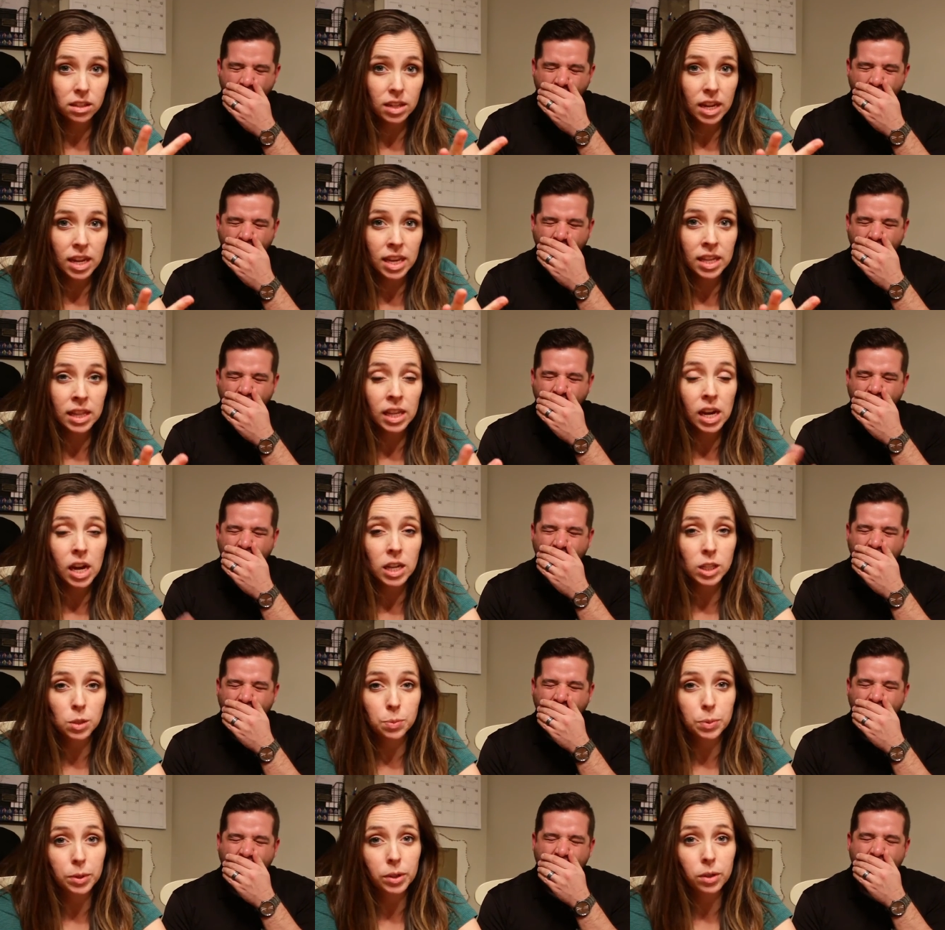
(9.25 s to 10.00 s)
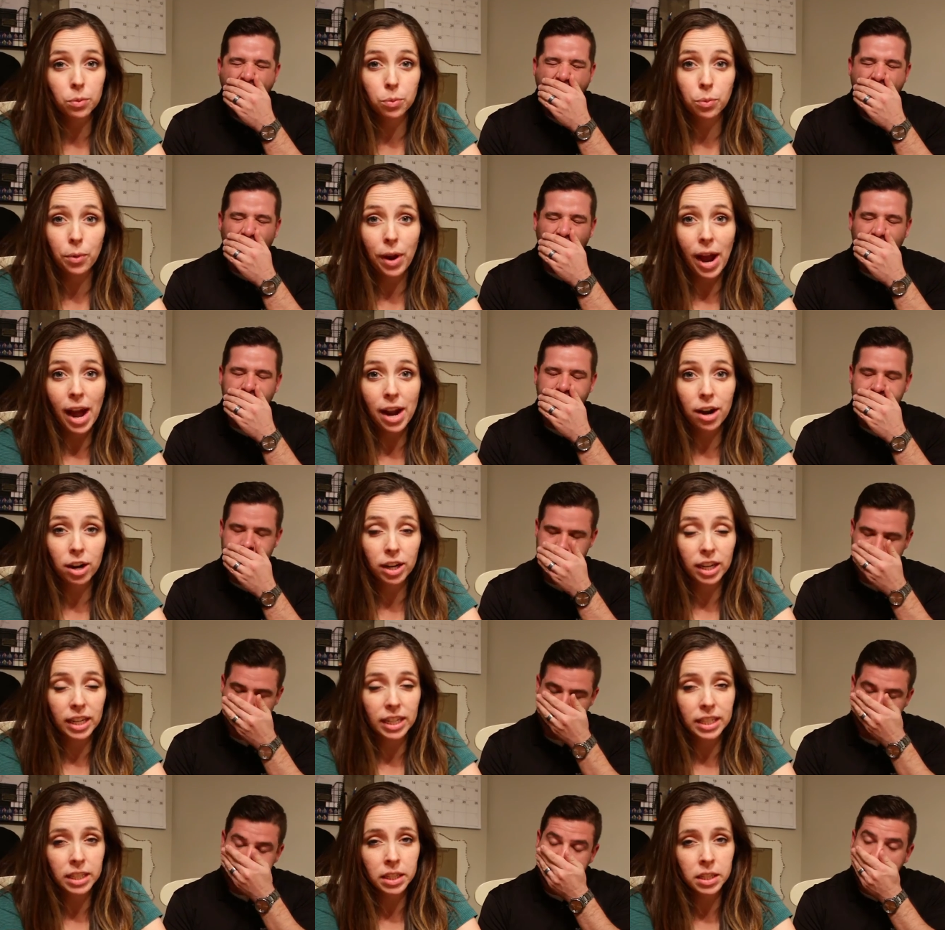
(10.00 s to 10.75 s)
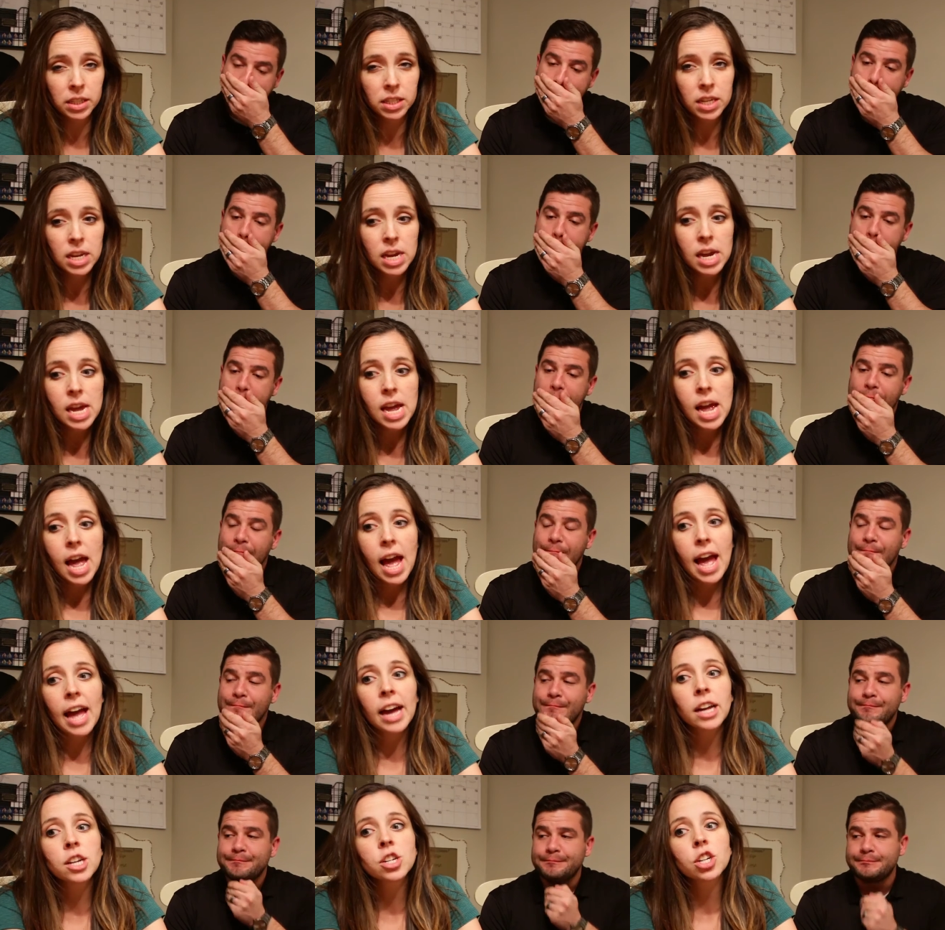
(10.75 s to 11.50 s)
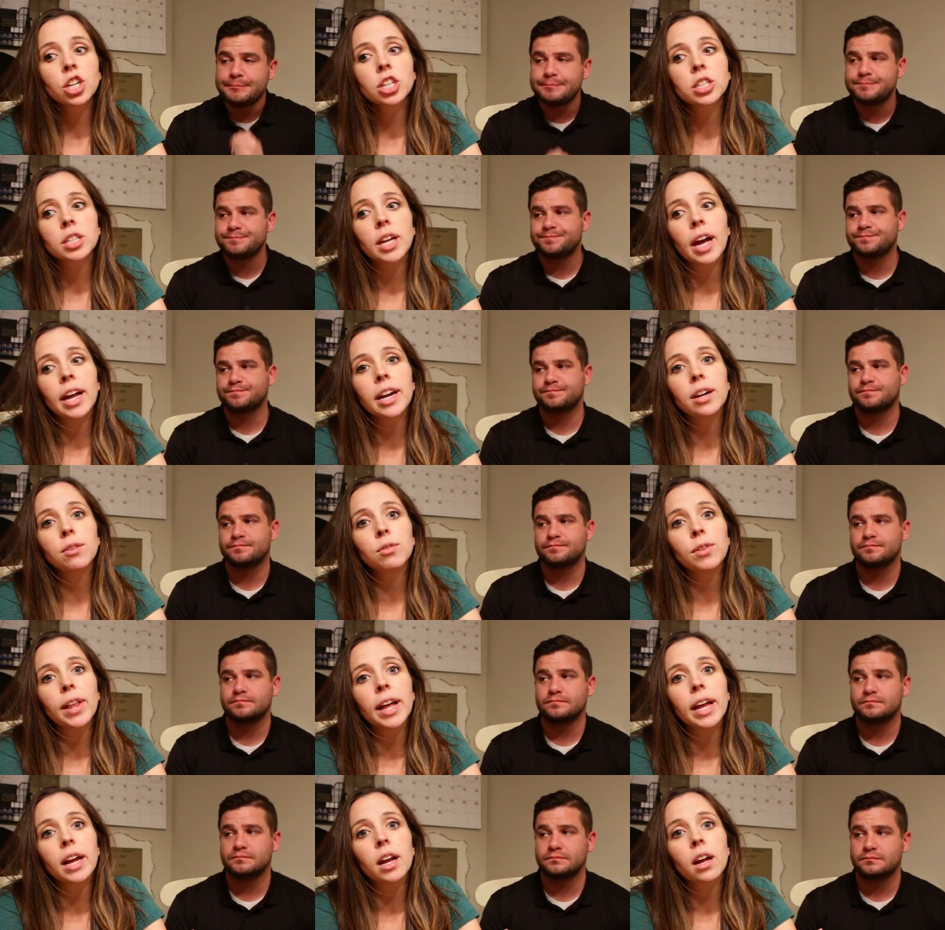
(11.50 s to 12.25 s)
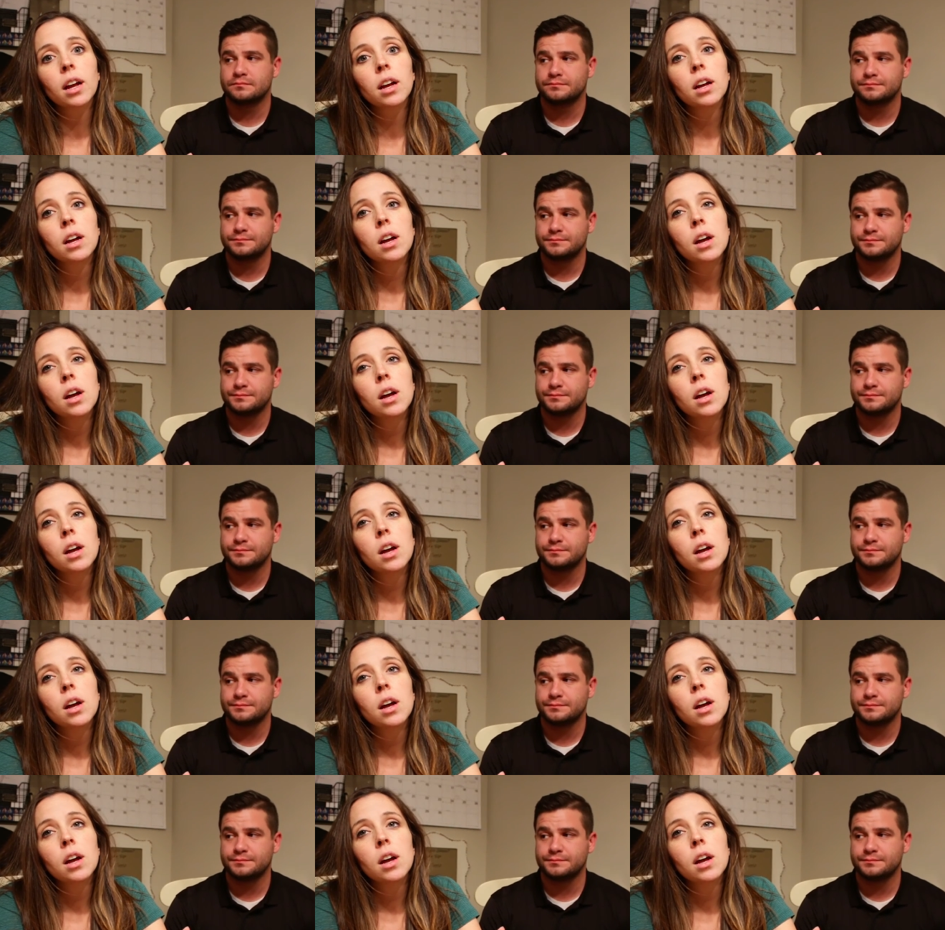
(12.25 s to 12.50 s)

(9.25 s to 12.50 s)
Speaker 1: in the hospital when we had our kids and just kind of like